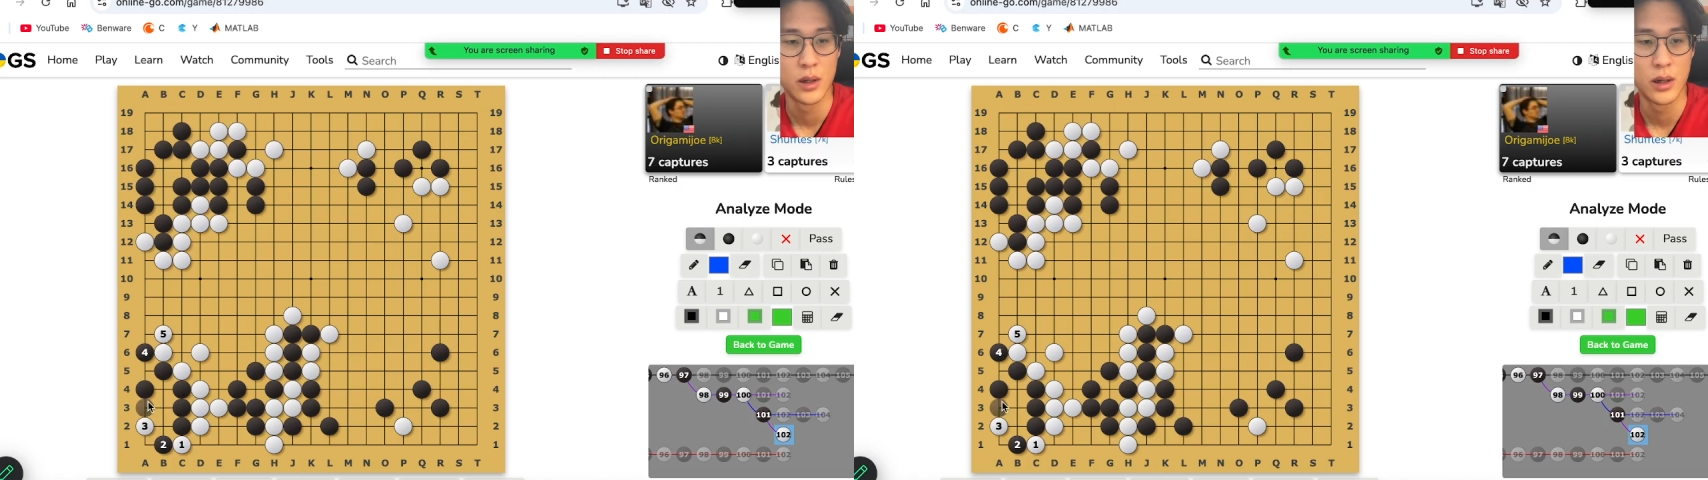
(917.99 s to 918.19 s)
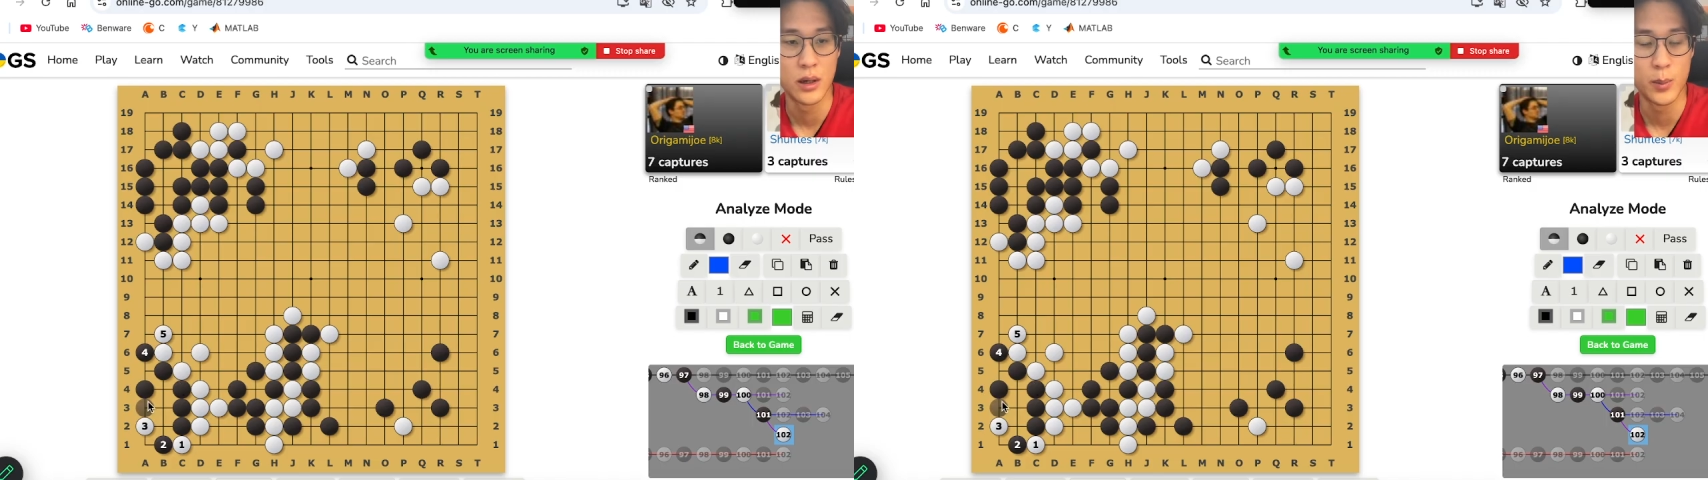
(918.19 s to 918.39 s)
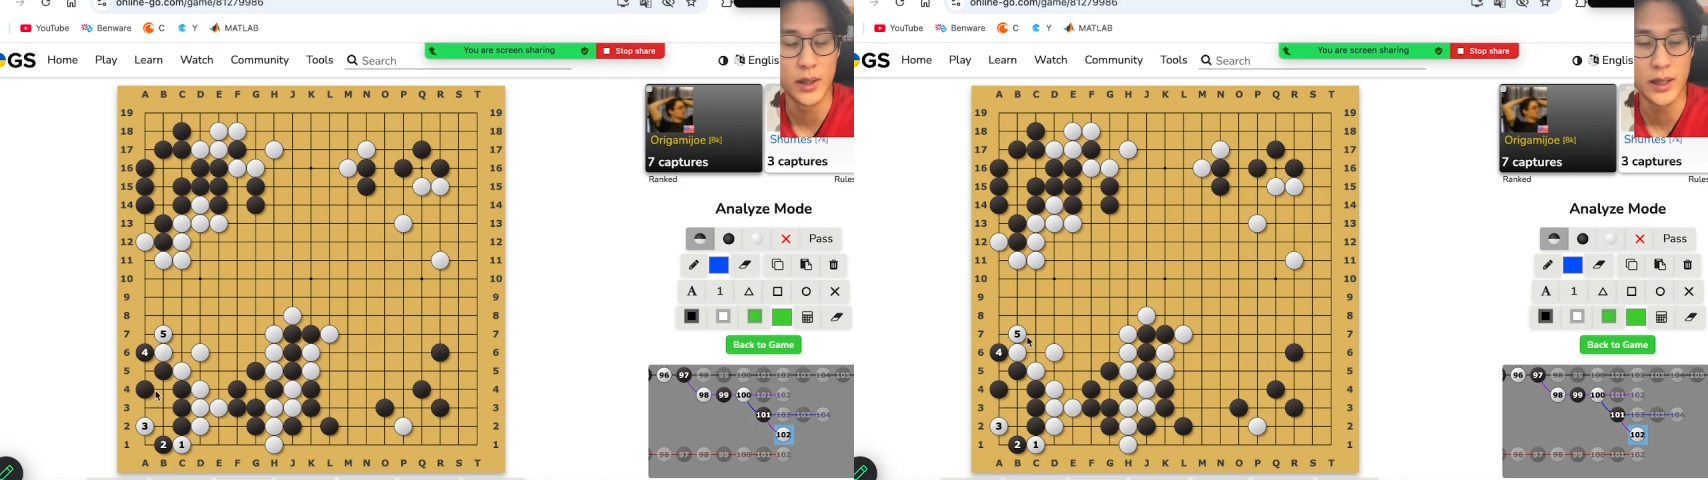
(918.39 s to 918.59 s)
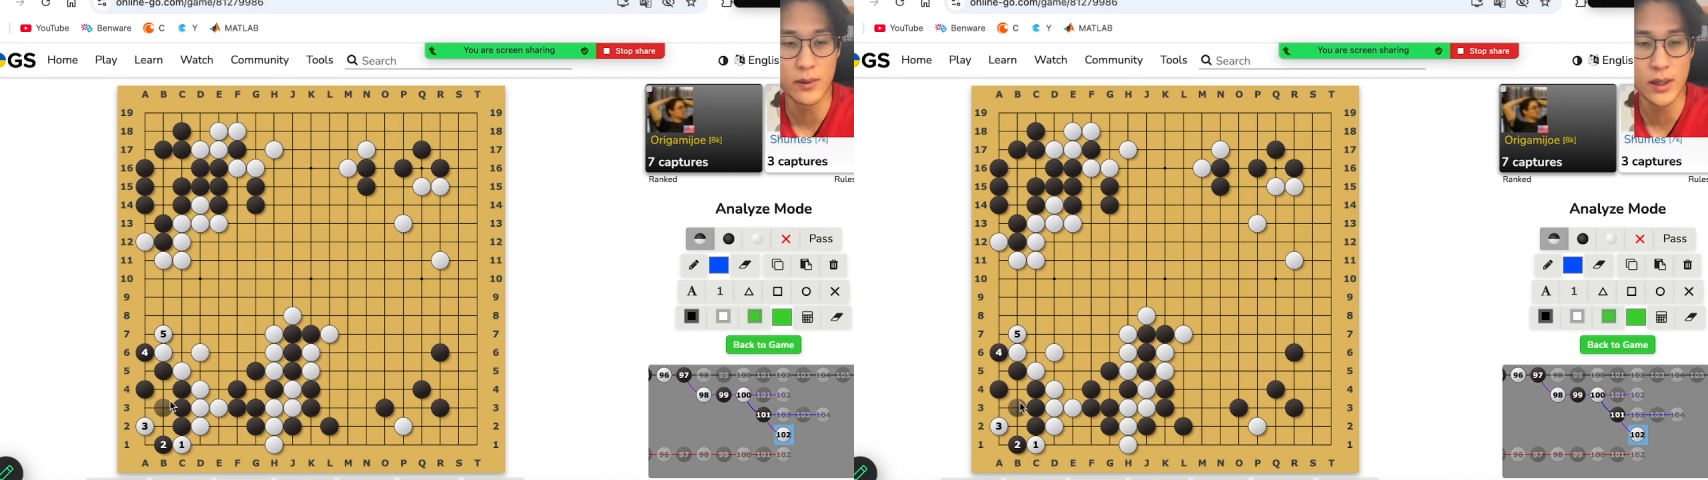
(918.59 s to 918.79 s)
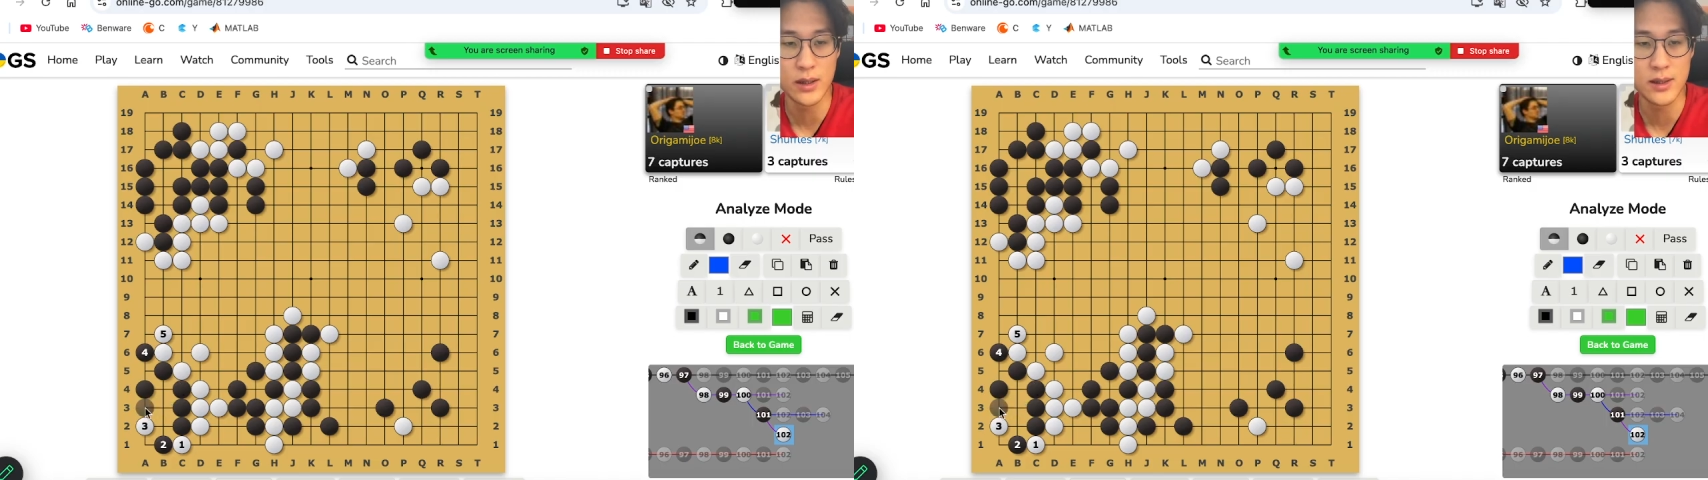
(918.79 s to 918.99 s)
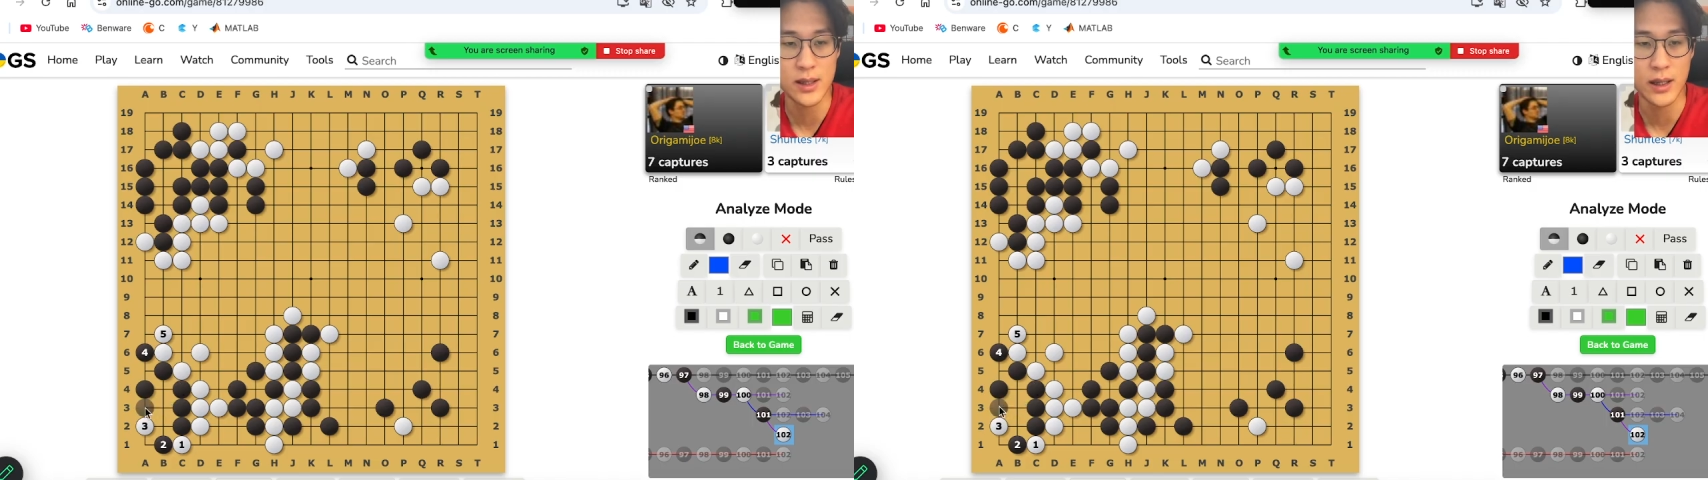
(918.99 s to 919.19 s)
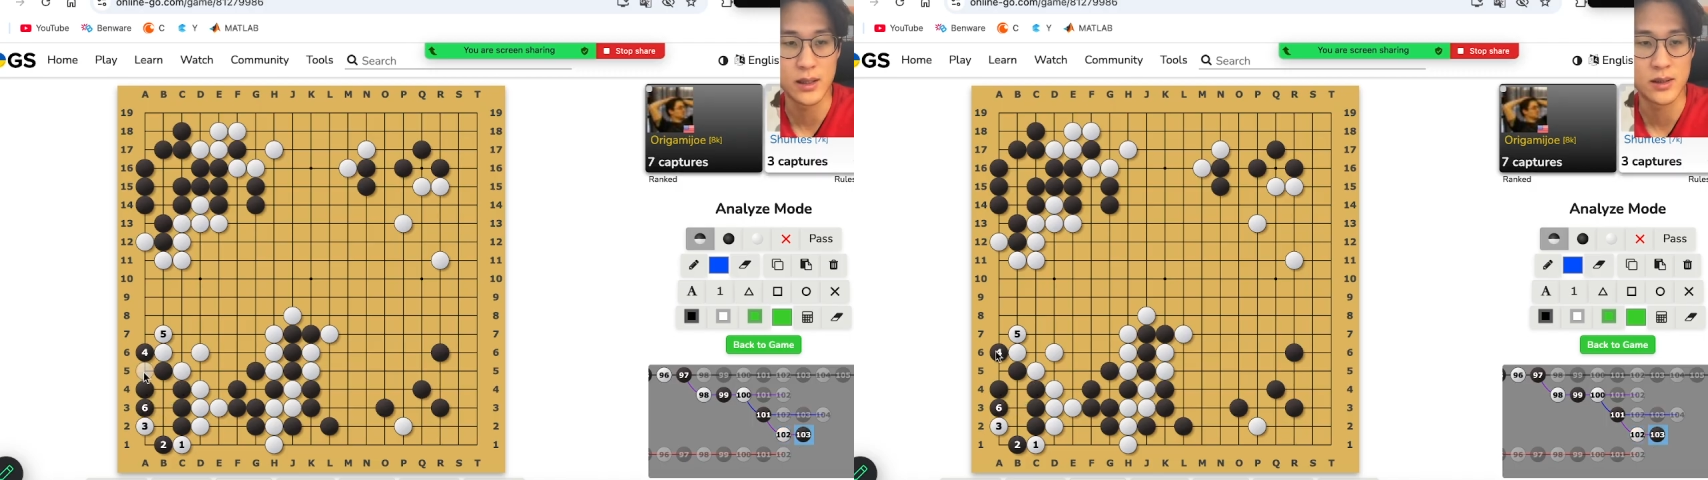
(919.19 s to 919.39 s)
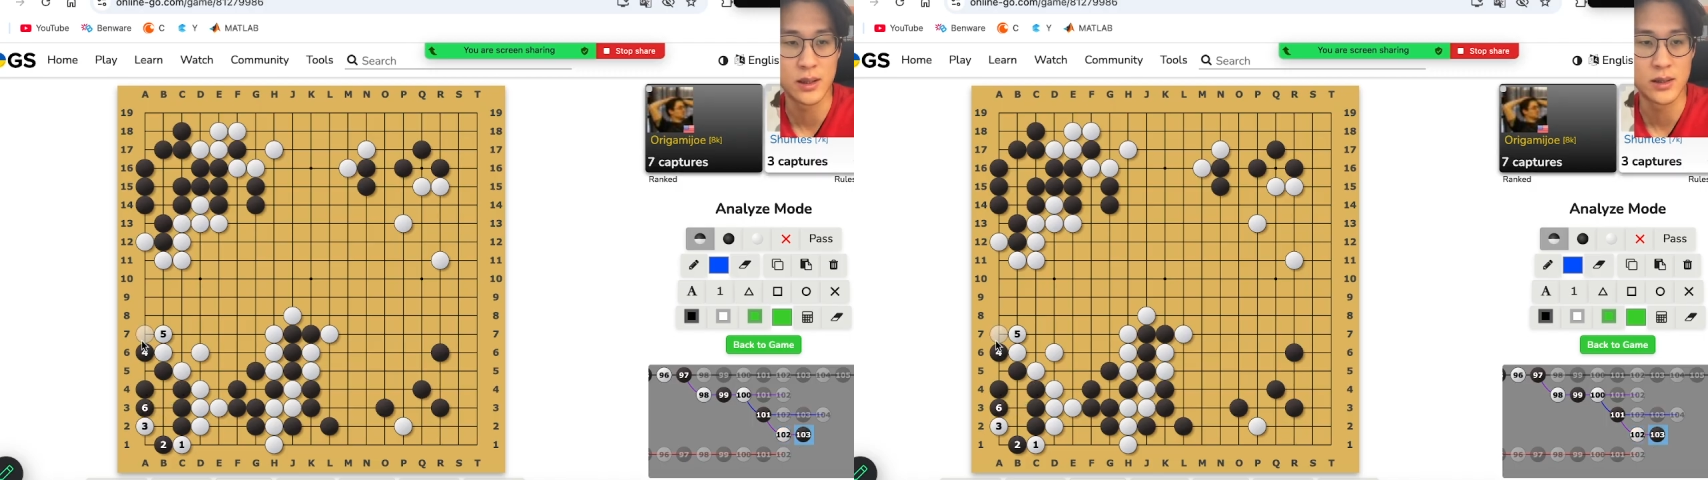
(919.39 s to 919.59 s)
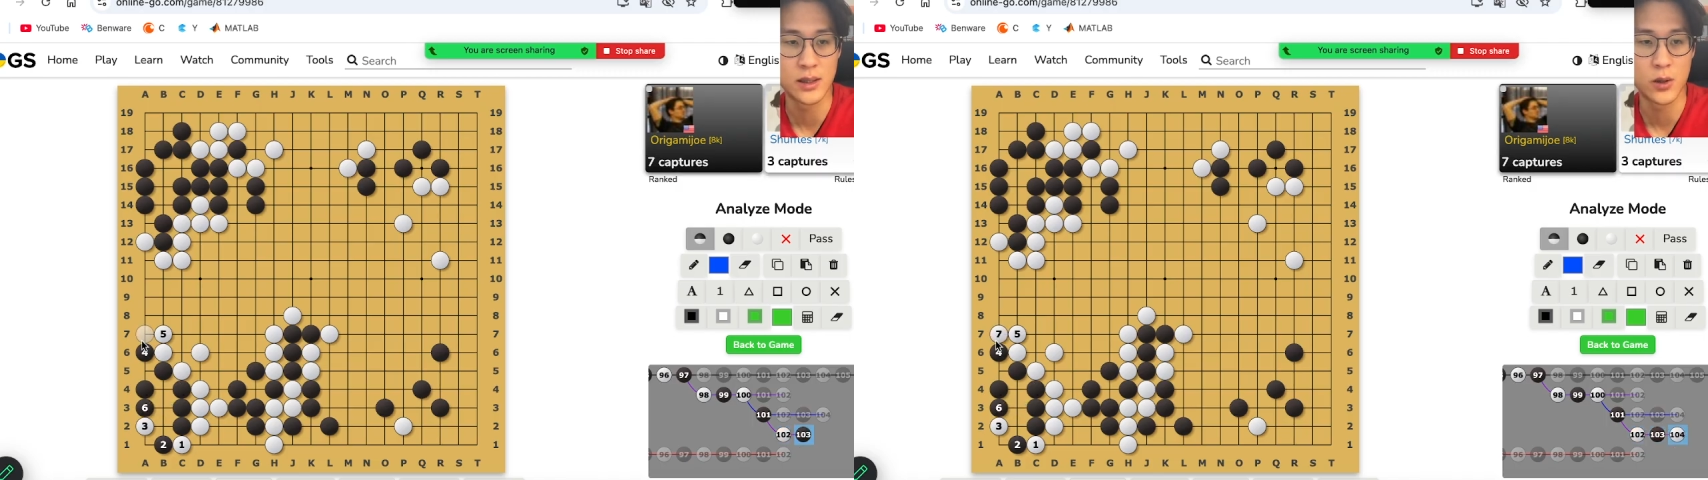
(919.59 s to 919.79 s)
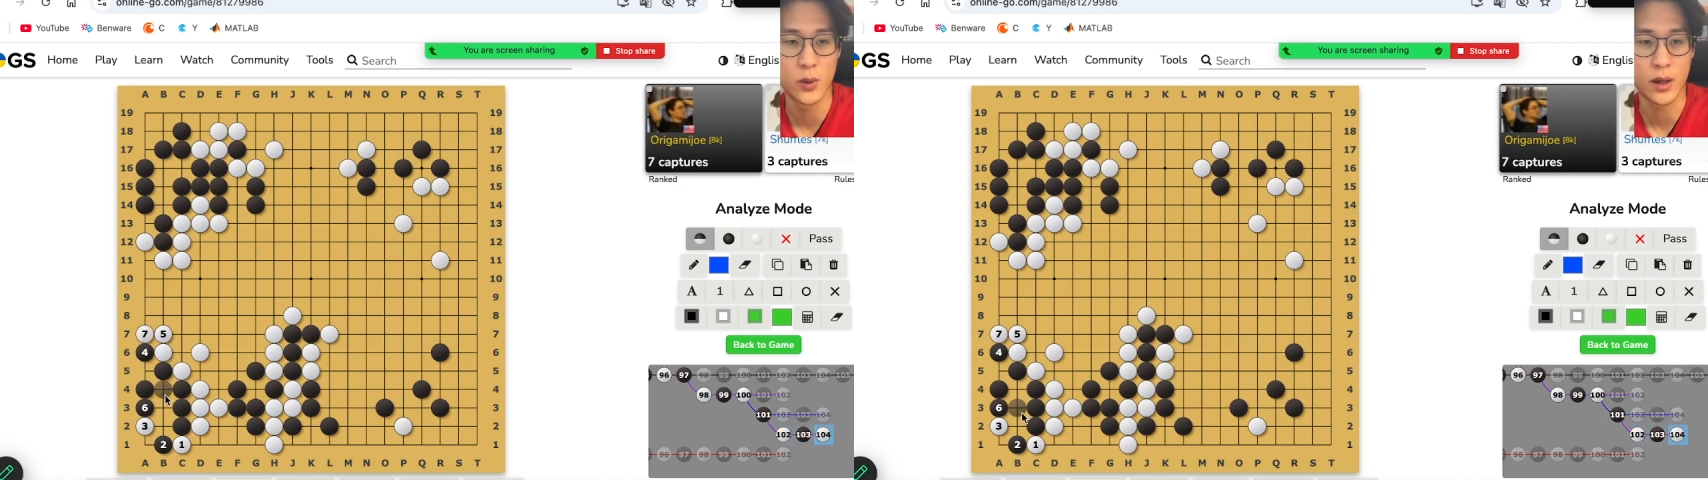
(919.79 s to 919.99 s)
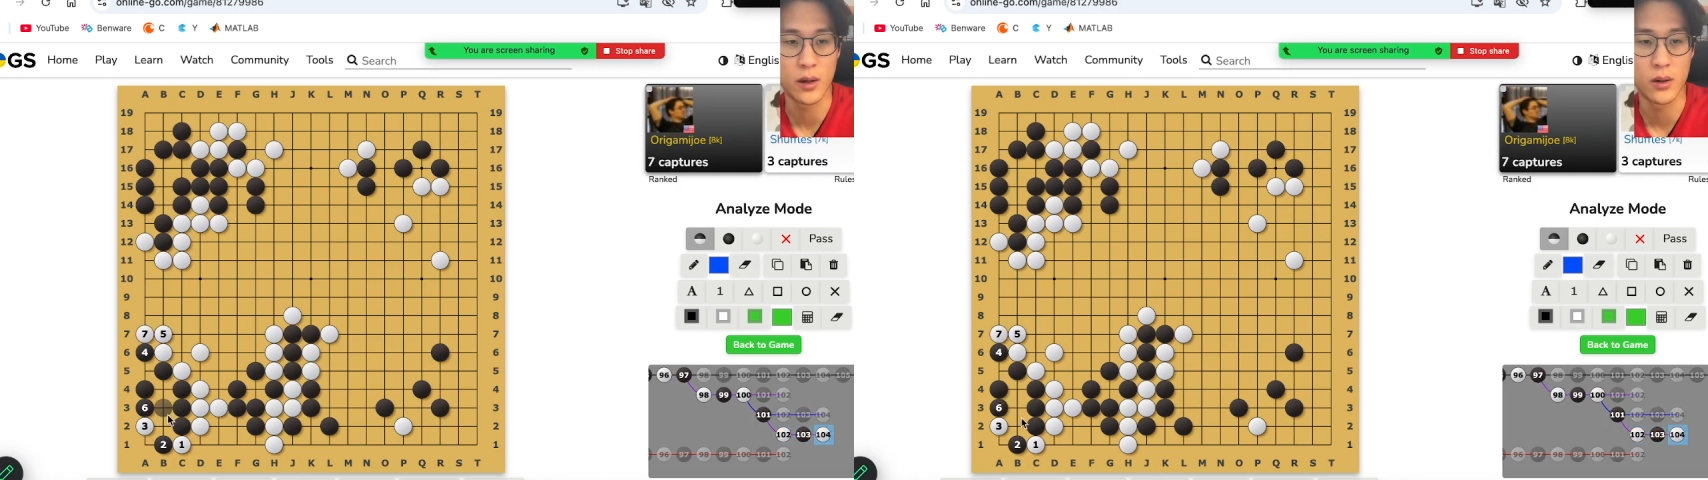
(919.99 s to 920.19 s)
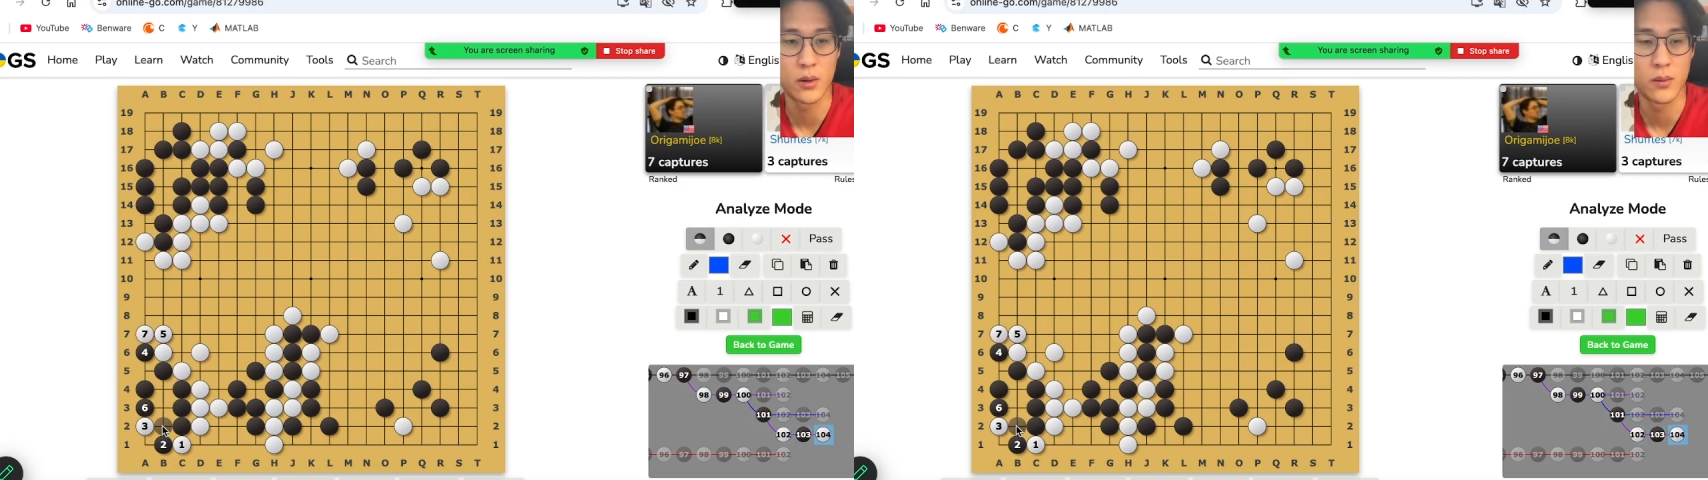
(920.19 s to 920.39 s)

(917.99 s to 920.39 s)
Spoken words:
But even in this case, it's a direct ko.